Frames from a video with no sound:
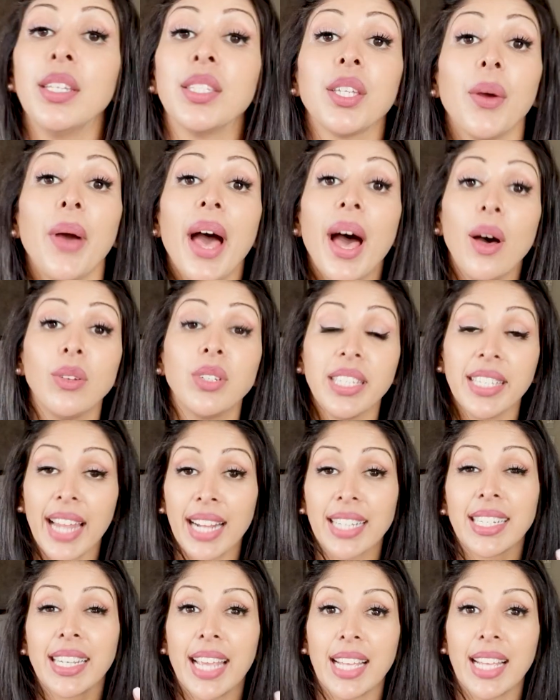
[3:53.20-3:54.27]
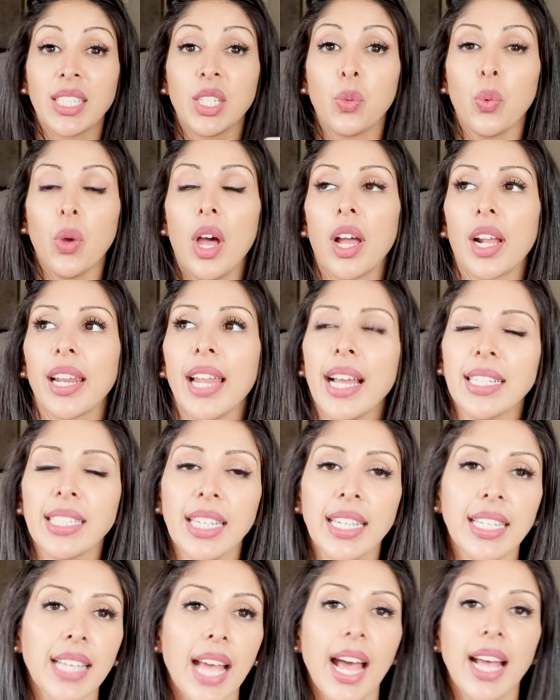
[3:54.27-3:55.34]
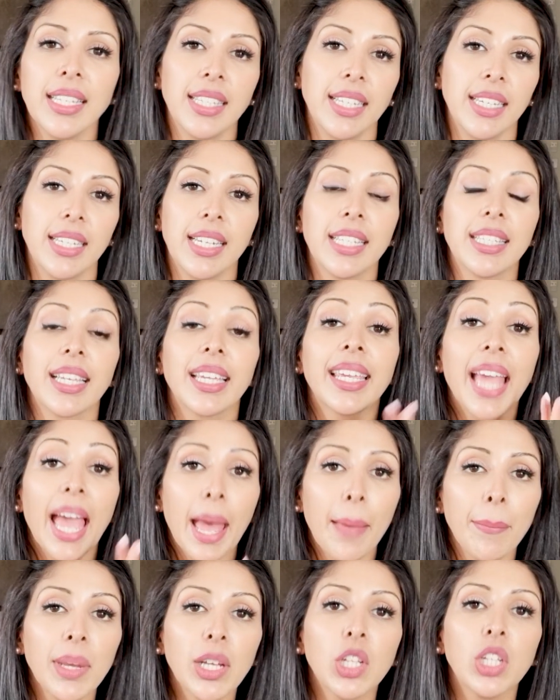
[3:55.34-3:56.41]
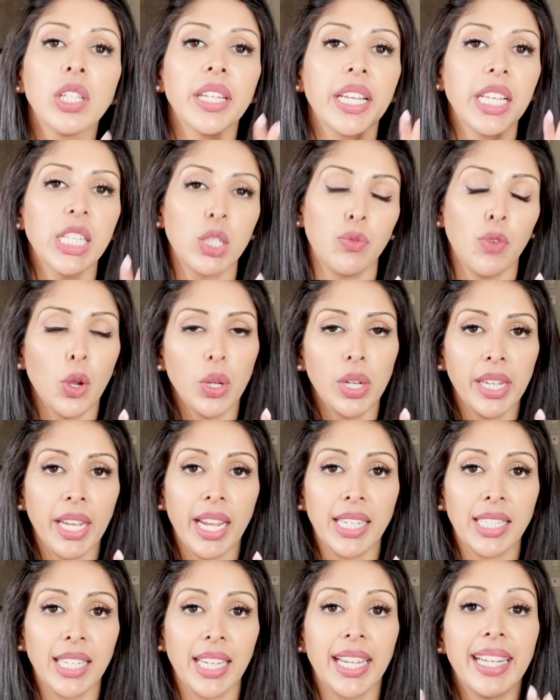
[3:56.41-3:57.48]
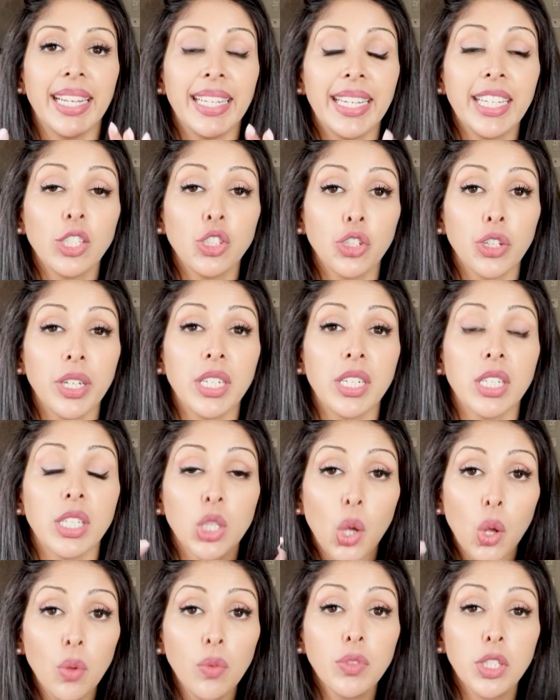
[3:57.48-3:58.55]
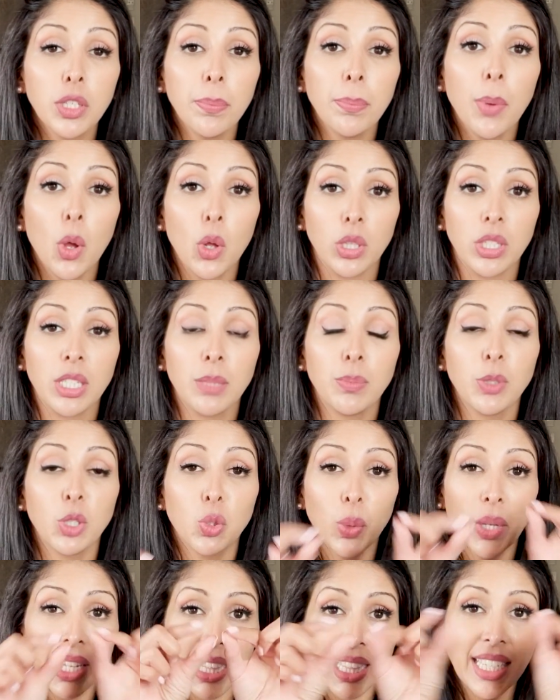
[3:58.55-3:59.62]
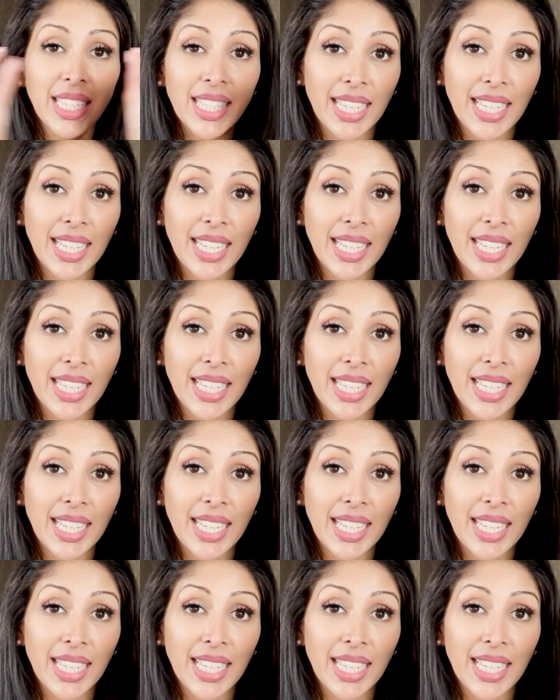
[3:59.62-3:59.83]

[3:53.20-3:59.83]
So, how does lactic acid work? Lactic acid is a chemical exfoliator. It literally dissolves the bonds between the